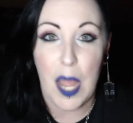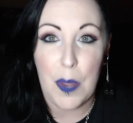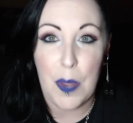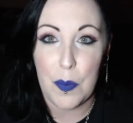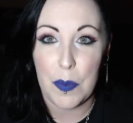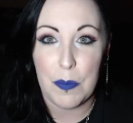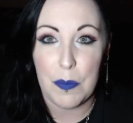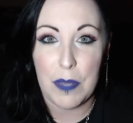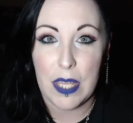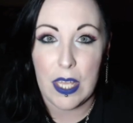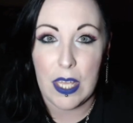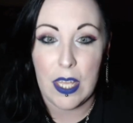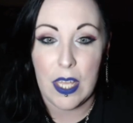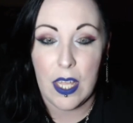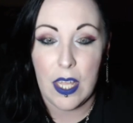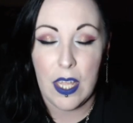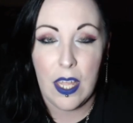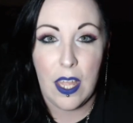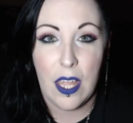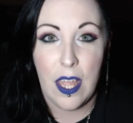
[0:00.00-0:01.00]
I would
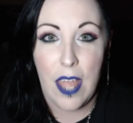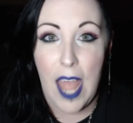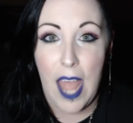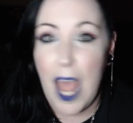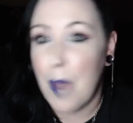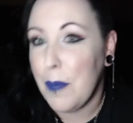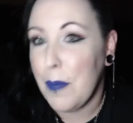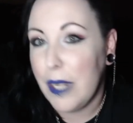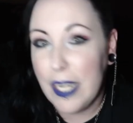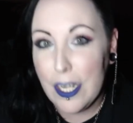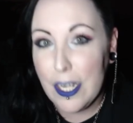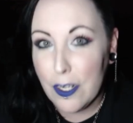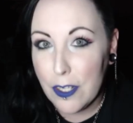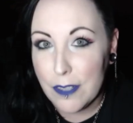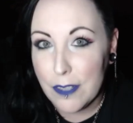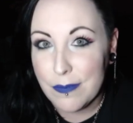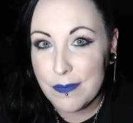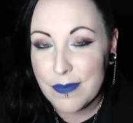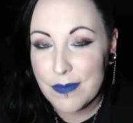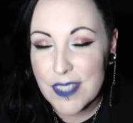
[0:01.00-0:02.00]
be happy to
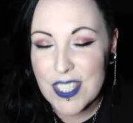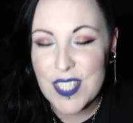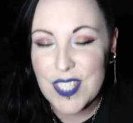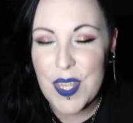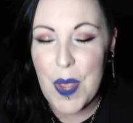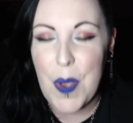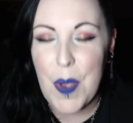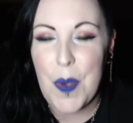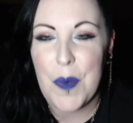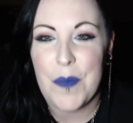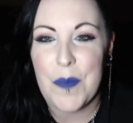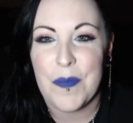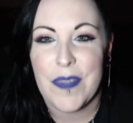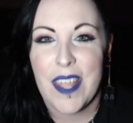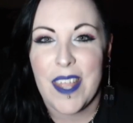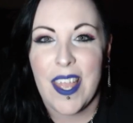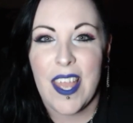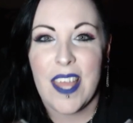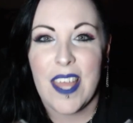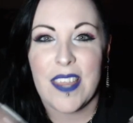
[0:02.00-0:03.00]
hear. So
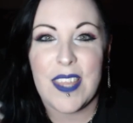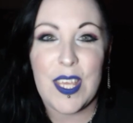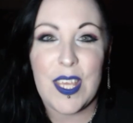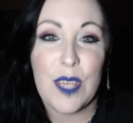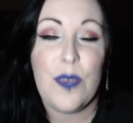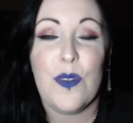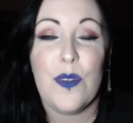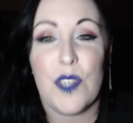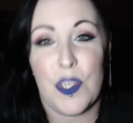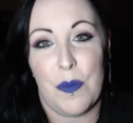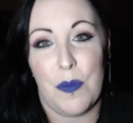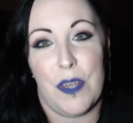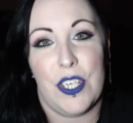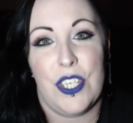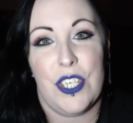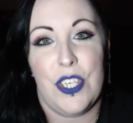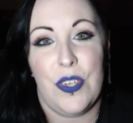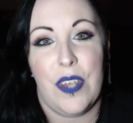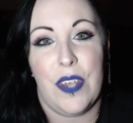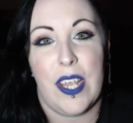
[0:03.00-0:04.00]
thank you so
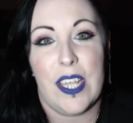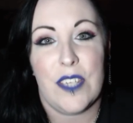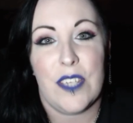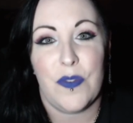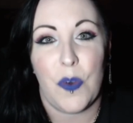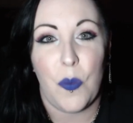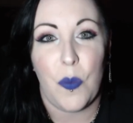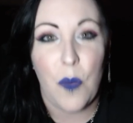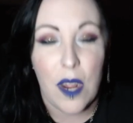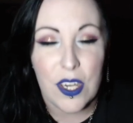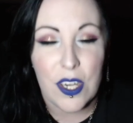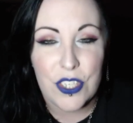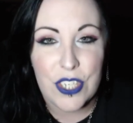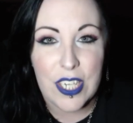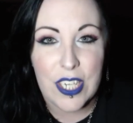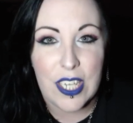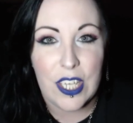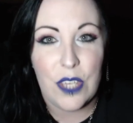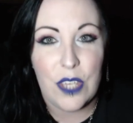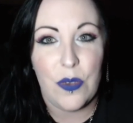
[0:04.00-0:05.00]
much, you guys, for
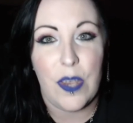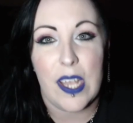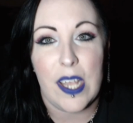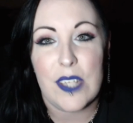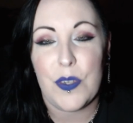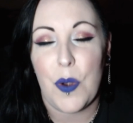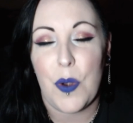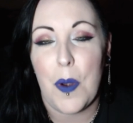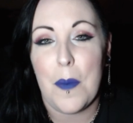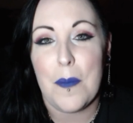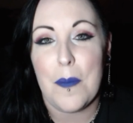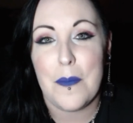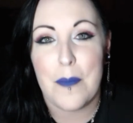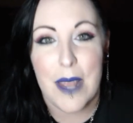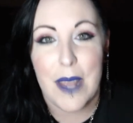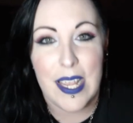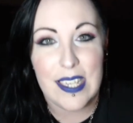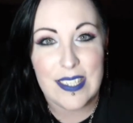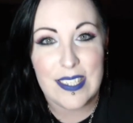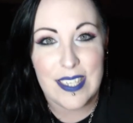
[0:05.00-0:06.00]
watching. You guys are
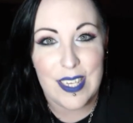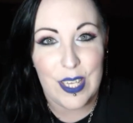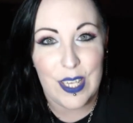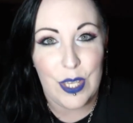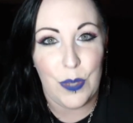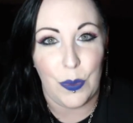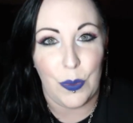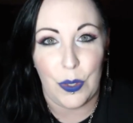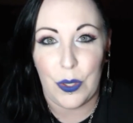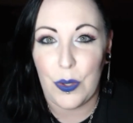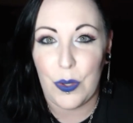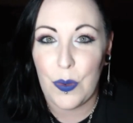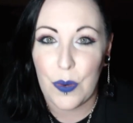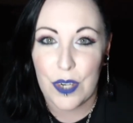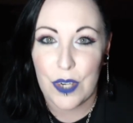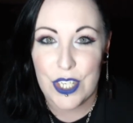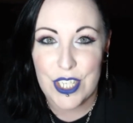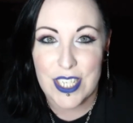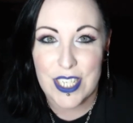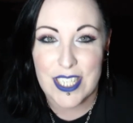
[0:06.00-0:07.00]
amazing. You're
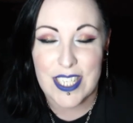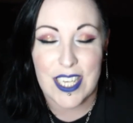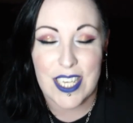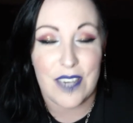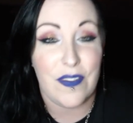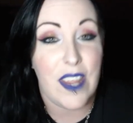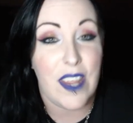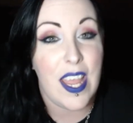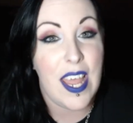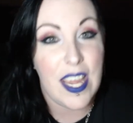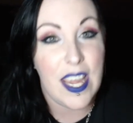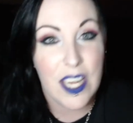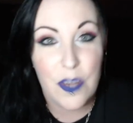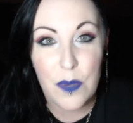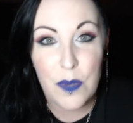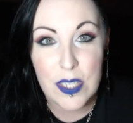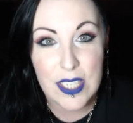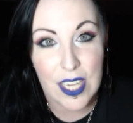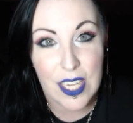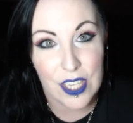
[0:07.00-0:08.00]
gorgeous. And if
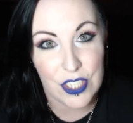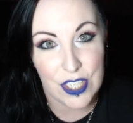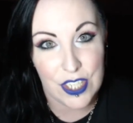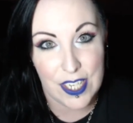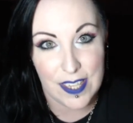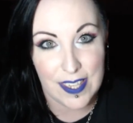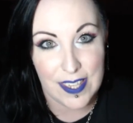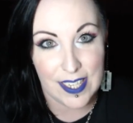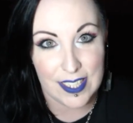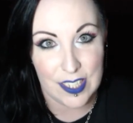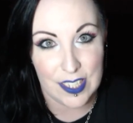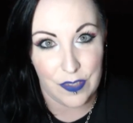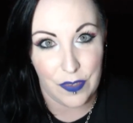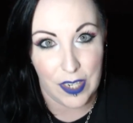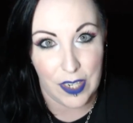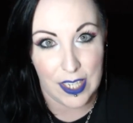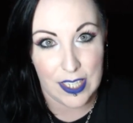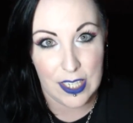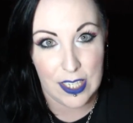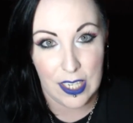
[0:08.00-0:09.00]
anyone tells you anything
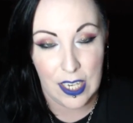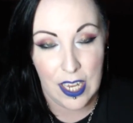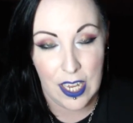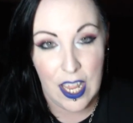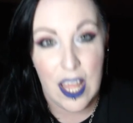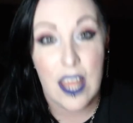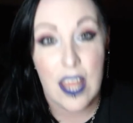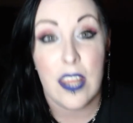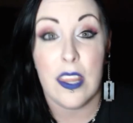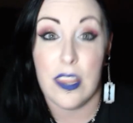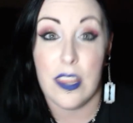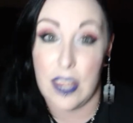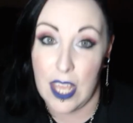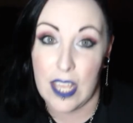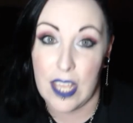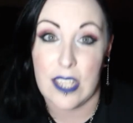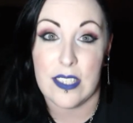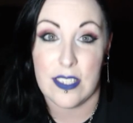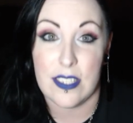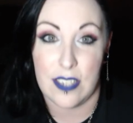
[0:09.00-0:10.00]
different,
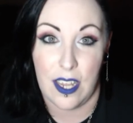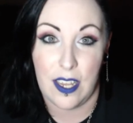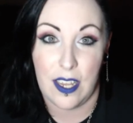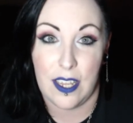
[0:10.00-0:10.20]
they can